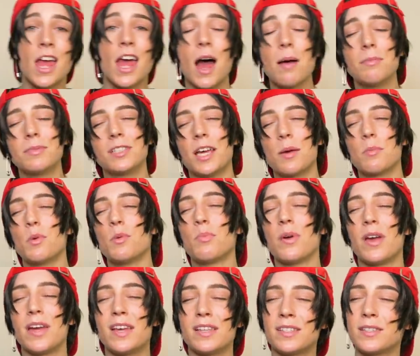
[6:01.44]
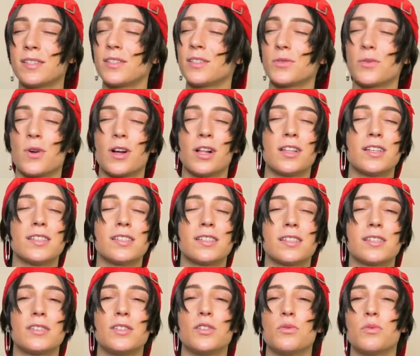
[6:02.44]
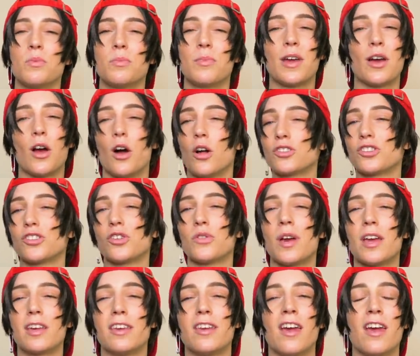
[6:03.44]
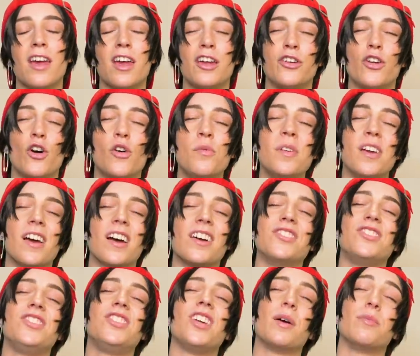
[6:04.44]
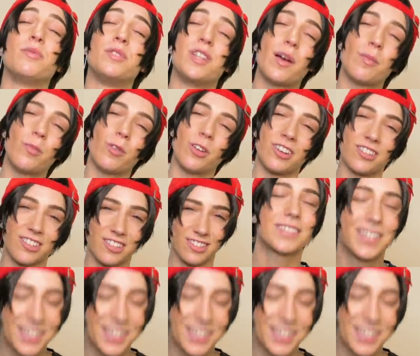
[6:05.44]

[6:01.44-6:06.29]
I'm Damon Pates, as well as you may also aka know me as Dam Dameron.